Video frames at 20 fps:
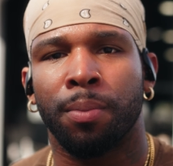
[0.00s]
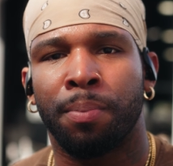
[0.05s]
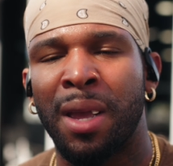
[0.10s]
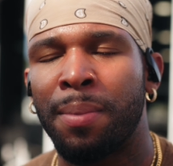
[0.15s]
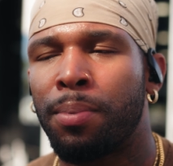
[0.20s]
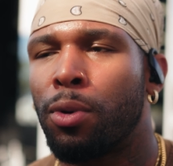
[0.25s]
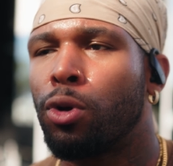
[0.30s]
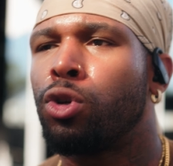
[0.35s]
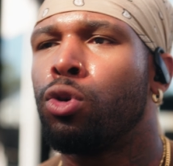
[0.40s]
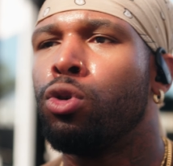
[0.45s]

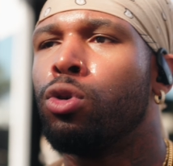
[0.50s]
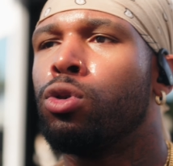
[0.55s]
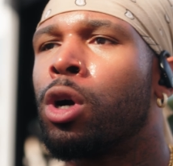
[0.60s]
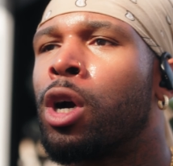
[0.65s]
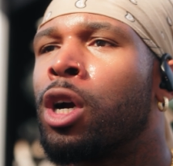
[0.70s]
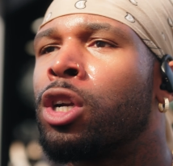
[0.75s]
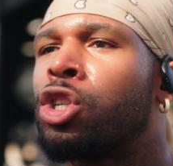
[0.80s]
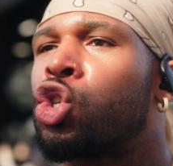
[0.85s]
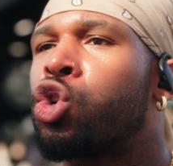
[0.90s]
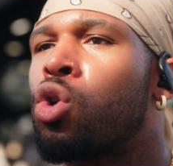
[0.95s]
people who
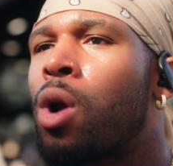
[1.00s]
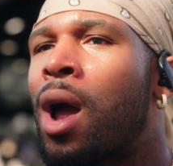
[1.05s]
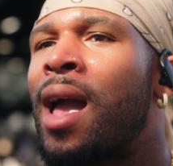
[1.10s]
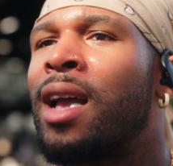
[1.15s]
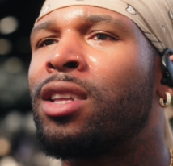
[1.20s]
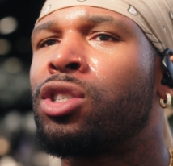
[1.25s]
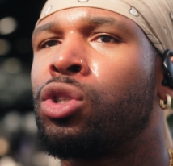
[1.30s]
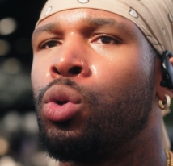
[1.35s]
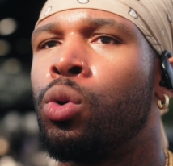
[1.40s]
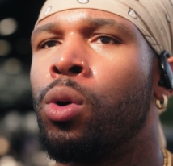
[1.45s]
are
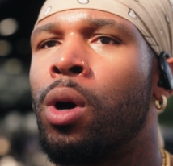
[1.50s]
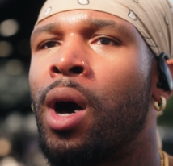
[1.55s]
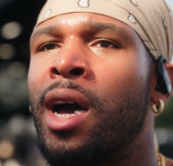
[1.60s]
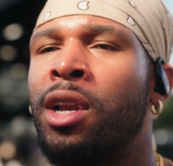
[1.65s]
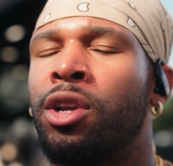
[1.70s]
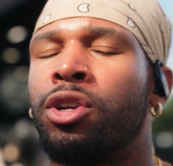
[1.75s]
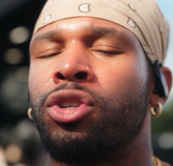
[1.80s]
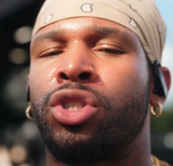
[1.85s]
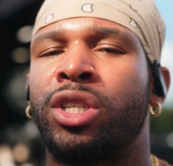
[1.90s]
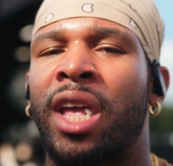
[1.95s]
trying to
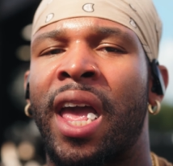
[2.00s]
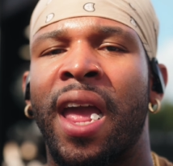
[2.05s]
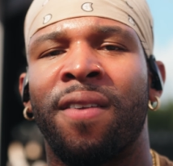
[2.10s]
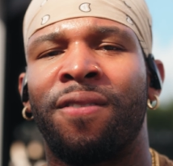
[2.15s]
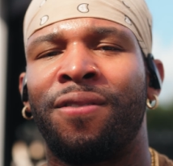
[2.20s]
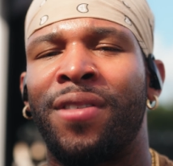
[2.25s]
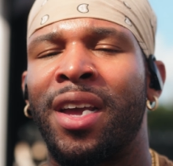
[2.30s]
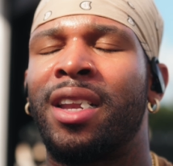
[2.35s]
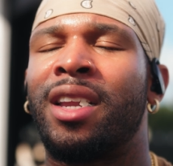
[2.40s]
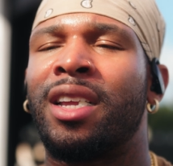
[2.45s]
understand
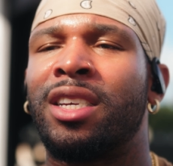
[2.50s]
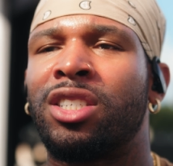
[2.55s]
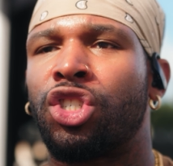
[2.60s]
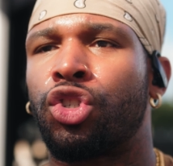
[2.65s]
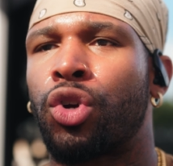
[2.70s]
fitness,